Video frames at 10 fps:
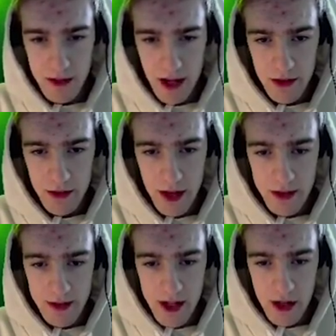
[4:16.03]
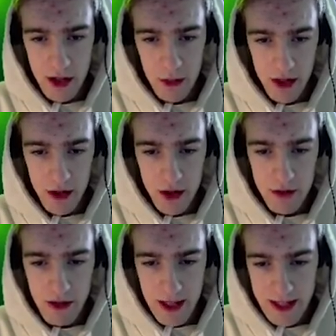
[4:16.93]
I thought I was the only one who could
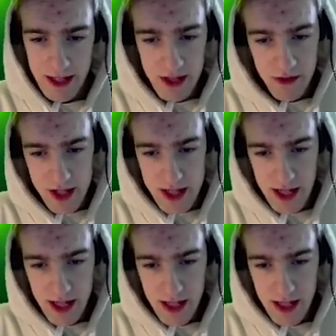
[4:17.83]
relentless for a second